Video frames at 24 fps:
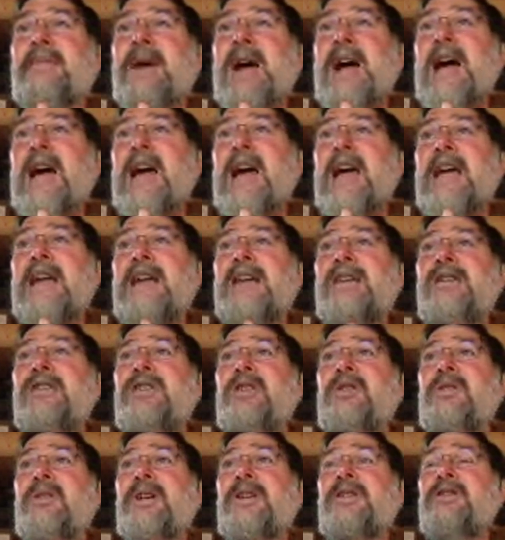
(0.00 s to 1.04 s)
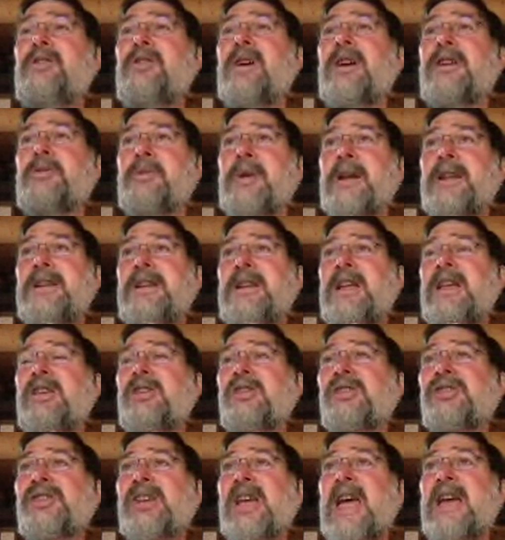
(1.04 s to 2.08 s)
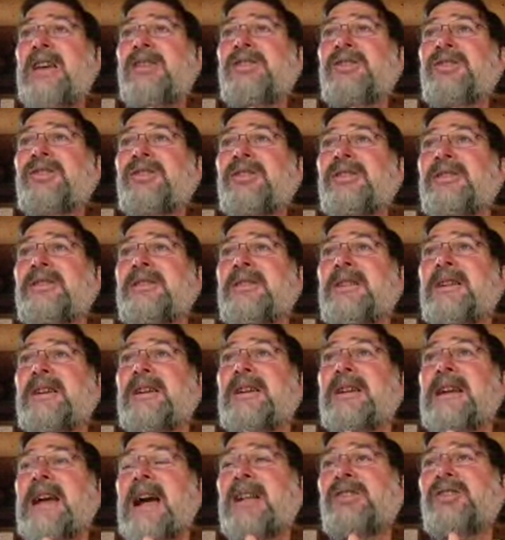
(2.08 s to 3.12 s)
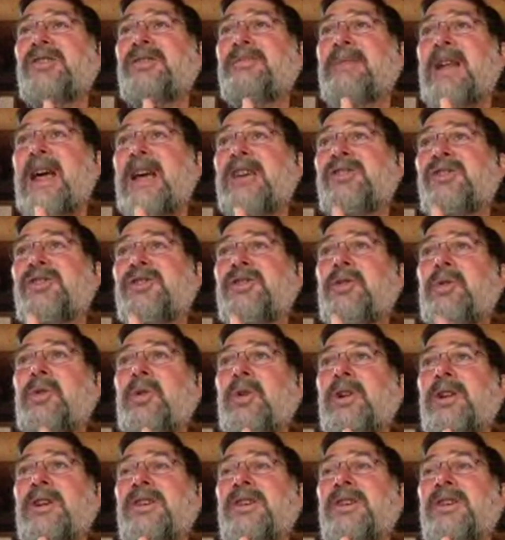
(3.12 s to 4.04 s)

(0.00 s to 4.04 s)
mind you had written a use case and gotten some nice tool or